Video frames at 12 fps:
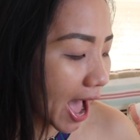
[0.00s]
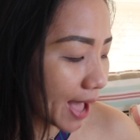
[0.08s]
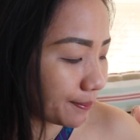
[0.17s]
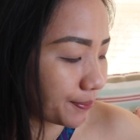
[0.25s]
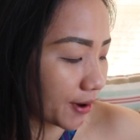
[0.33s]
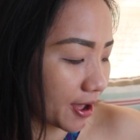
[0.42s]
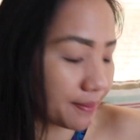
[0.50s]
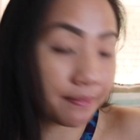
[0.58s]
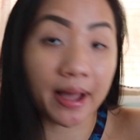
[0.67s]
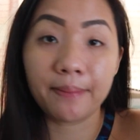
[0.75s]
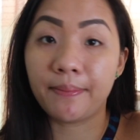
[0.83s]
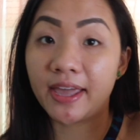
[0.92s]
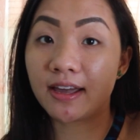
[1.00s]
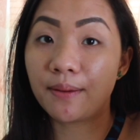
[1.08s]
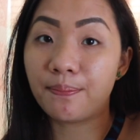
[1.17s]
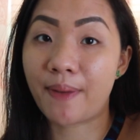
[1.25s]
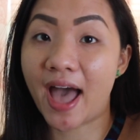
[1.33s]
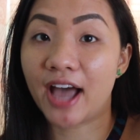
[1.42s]
I brought my
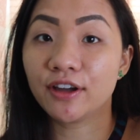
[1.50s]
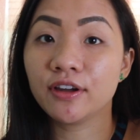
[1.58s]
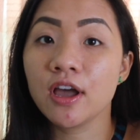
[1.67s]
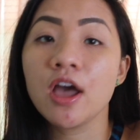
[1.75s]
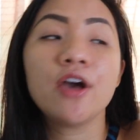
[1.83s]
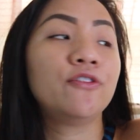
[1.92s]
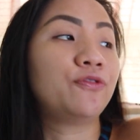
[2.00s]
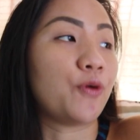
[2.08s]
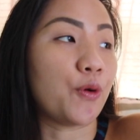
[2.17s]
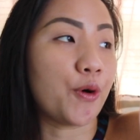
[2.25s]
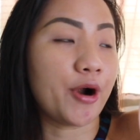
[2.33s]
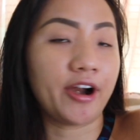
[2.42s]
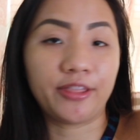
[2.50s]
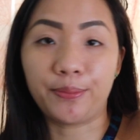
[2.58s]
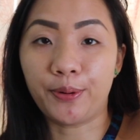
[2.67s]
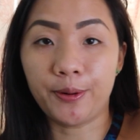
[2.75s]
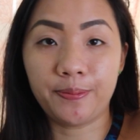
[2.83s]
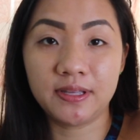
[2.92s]
makeup bag for the
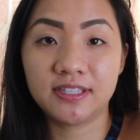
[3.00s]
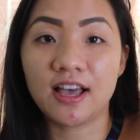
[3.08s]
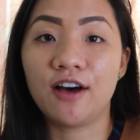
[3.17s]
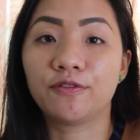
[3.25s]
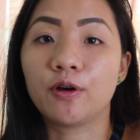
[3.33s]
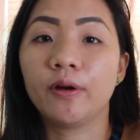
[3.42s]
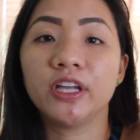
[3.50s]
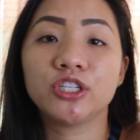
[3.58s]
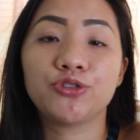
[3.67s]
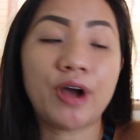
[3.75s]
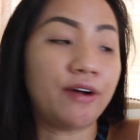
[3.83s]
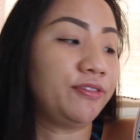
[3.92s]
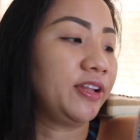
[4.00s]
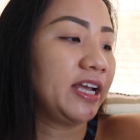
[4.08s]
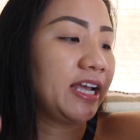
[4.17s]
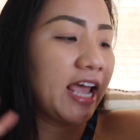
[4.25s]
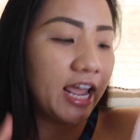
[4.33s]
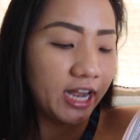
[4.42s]
purpose of going
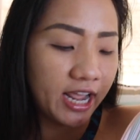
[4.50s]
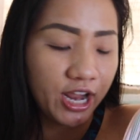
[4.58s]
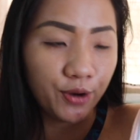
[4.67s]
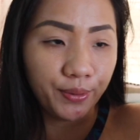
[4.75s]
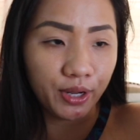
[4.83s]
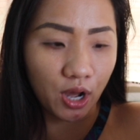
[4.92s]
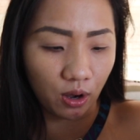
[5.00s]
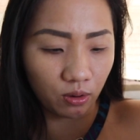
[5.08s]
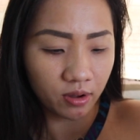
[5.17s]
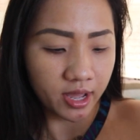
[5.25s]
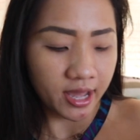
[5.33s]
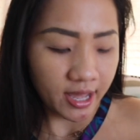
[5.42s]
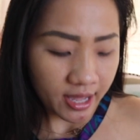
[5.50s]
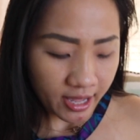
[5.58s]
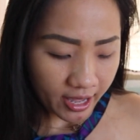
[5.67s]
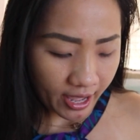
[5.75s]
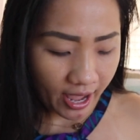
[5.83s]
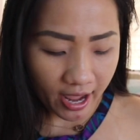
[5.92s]
traveling, and here we go.
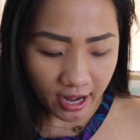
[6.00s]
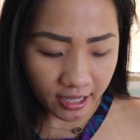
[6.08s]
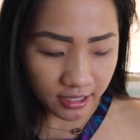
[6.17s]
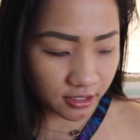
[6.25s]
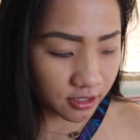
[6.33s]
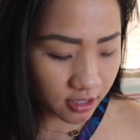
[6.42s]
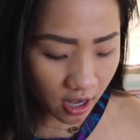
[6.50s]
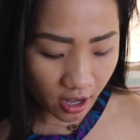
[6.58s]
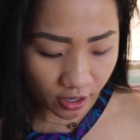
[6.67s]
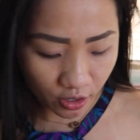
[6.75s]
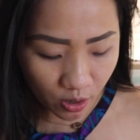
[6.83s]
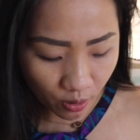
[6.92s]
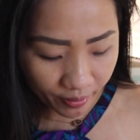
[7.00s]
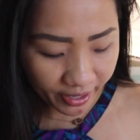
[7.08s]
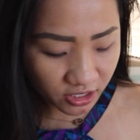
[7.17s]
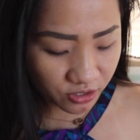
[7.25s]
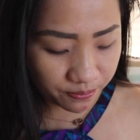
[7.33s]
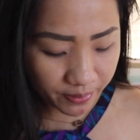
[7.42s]
And it's not going
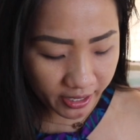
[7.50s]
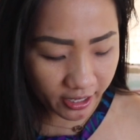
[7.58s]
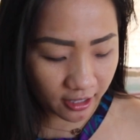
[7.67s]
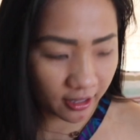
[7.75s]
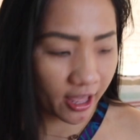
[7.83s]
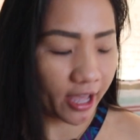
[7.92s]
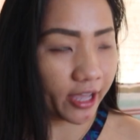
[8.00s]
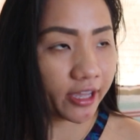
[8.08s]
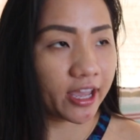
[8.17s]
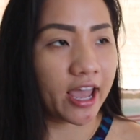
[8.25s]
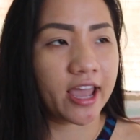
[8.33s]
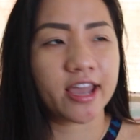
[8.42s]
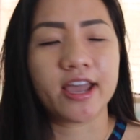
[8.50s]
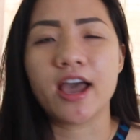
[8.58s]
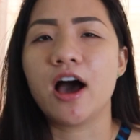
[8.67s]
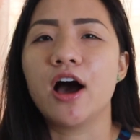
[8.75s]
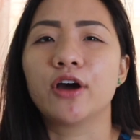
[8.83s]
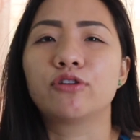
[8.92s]
to be like a
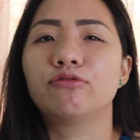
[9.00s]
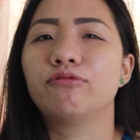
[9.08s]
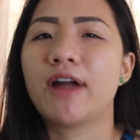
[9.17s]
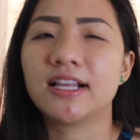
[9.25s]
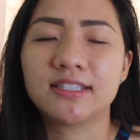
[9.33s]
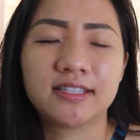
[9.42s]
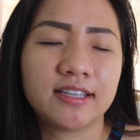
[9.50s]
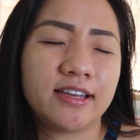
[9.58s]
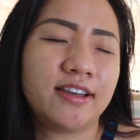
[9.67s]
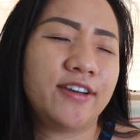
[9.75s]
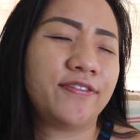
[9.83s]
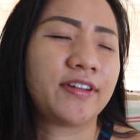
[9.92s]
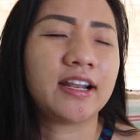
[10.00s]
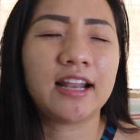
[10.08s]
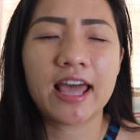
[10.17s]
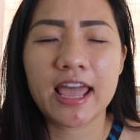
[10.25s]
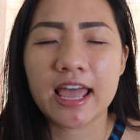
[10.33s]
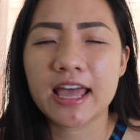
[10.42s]
aggressive
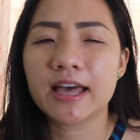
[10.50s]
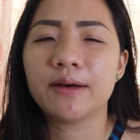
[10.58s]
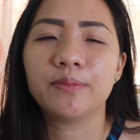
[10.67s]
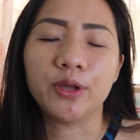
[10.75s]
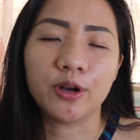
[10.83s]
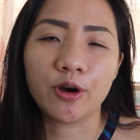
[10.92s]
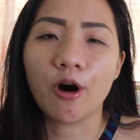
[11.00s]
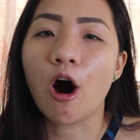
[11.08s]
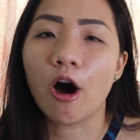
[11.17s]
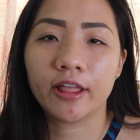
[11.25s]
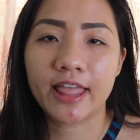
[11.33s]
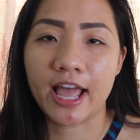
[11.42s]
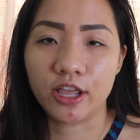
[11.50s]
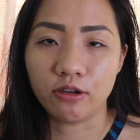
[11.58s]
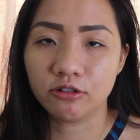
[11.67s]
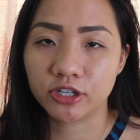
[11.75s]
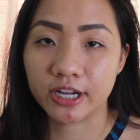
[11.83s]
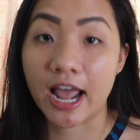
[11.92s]
glam, all that
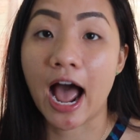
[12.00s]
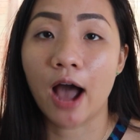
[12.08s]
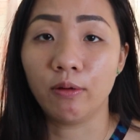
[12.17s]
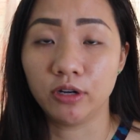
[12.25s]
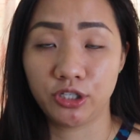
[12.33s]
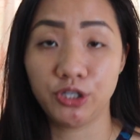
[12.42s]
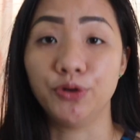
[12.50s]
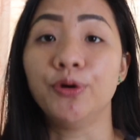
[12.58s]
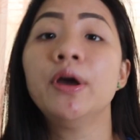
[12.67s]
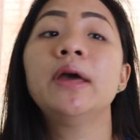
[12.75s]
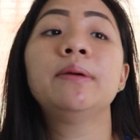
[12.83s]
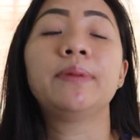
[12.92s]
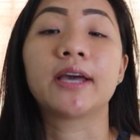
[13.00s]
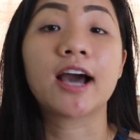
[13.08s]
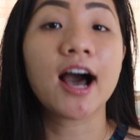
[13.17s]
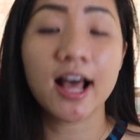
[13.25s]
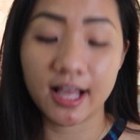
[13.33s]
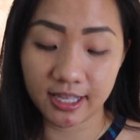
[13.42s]
usually I would do,
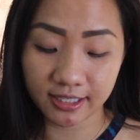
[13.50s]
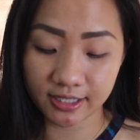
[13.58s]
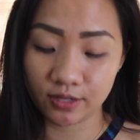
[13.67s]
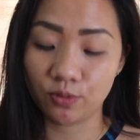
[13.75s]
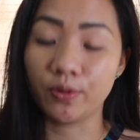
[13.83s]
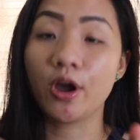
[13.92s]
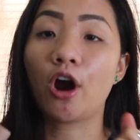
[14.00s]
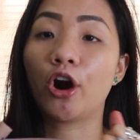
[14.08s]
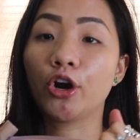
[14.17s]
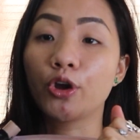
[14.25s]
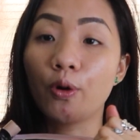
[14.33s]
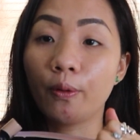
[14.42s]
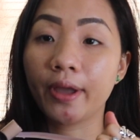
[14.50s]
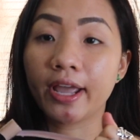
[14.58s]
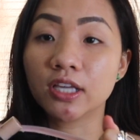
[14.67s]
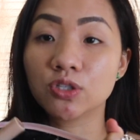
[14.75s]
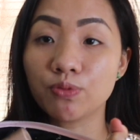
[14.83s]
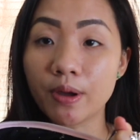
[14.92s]
because we are
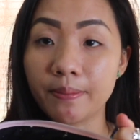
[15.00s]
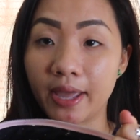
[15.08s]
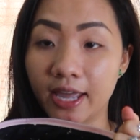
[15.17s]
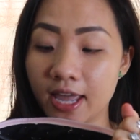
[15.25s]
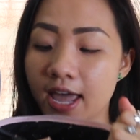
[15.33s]
going swimming.